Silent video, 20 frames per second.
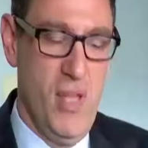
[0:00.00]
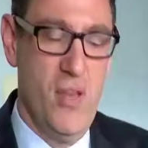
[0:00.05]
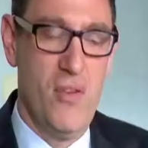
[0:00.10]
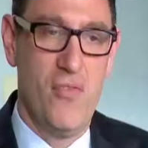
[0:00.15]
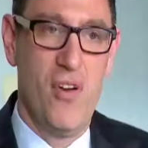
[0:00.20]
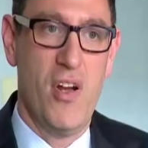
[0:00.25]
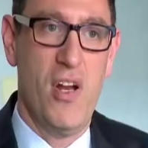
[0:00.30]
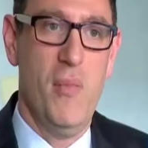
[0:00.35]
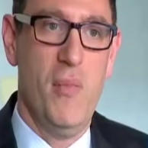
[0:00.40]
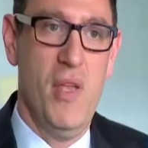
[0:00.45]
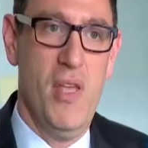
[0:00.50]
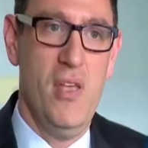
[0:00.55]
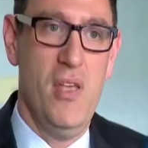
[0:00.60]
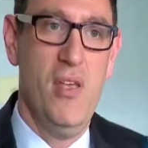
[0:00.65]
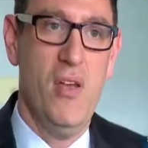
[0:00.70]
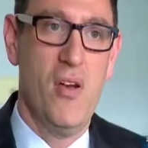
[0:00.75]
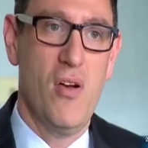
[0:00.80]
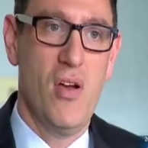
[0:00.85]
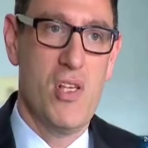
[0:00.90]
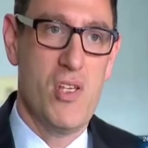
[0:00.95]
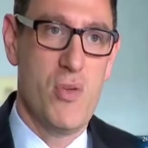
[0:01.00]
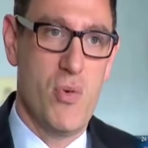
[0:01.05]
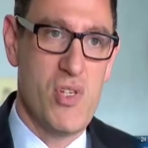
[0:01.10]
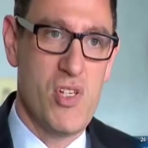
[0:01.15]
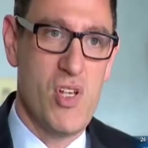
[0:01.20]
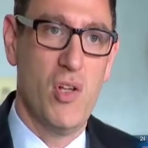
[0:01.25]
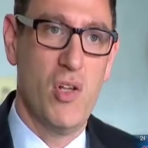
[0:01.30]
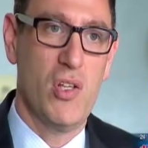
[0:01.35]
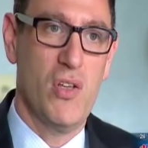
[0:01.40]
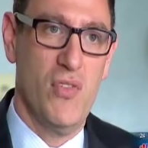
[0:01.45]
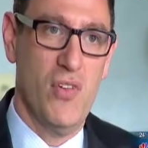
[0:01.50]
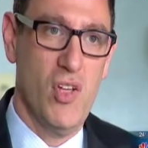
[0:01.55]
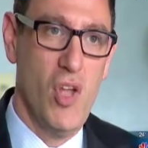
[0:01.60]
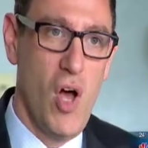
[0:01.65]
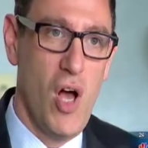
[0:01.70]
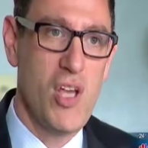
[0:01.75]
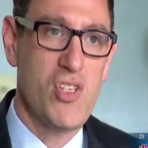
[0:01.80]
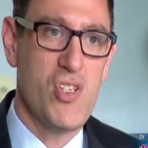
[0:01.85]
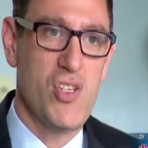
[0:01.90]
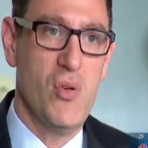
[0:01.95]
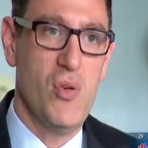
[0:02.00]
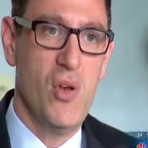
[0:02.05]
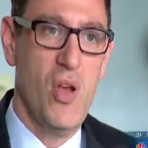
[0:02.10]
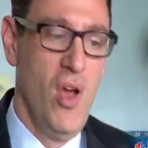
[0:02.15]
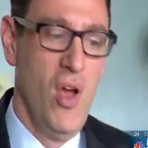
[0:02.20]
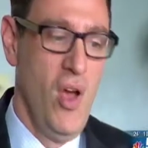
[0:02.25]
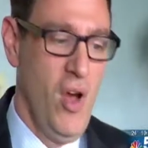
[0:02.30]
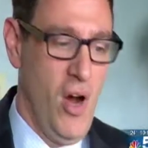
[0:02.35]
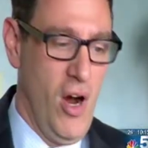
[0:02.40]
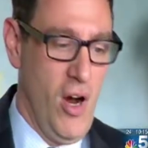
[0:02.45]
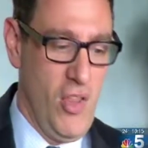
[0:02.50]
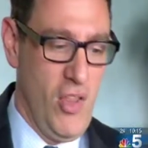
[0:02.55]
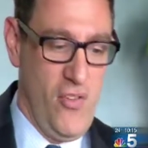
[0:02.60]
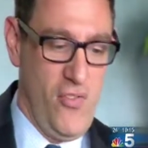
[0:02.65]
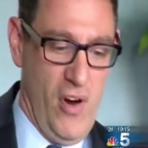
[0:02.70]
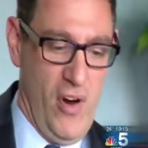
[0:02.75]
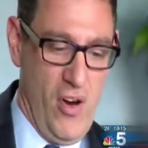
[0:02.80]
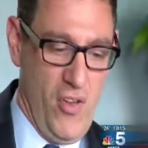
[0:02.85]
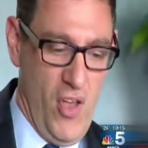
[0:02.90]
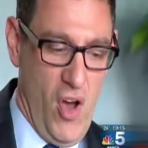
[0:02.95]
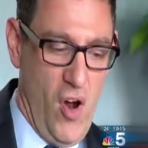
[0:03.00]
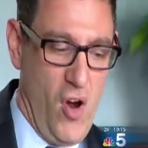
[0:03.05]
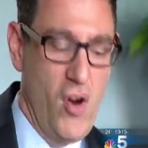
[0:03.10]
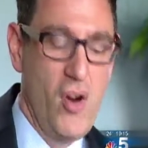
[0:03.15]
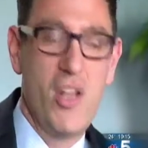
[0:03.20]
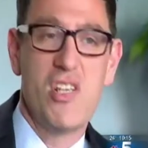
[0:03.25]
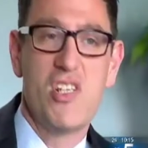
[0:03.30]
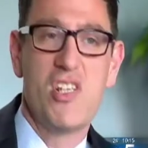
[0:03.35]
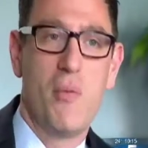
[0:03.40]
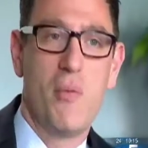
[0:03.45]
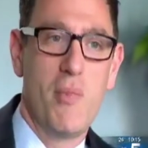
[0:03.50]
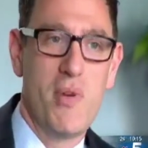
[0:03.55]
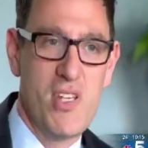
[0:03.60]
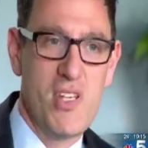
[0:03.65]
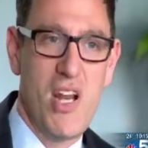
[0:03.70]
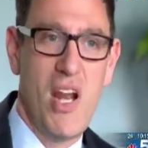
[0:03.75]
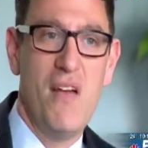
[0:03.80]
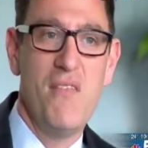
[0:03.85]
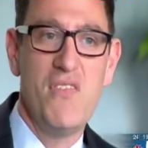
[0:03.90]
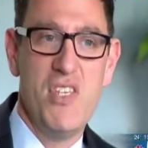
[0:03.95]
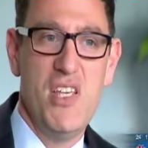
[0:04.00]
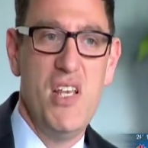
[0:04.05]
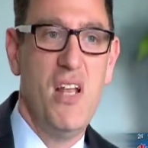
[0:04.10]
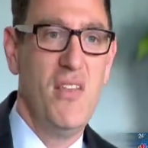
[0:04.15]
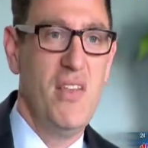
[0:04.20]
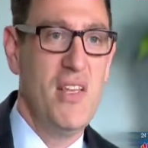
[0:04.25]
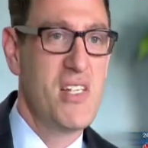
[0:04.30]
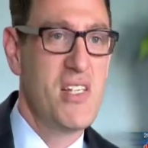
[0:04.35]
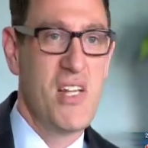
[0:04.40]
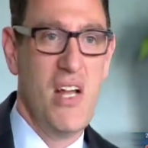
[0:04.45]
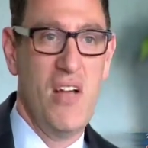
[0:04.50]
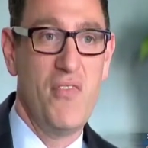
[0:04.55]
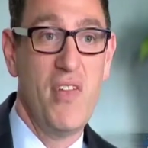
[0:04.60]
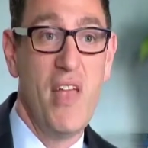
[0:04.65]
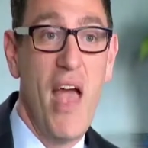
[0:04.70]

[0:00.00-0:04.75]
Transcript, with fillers: me in front of me here as a result of a lawsuit are the, are the hardest numbers that I've seen on this stuff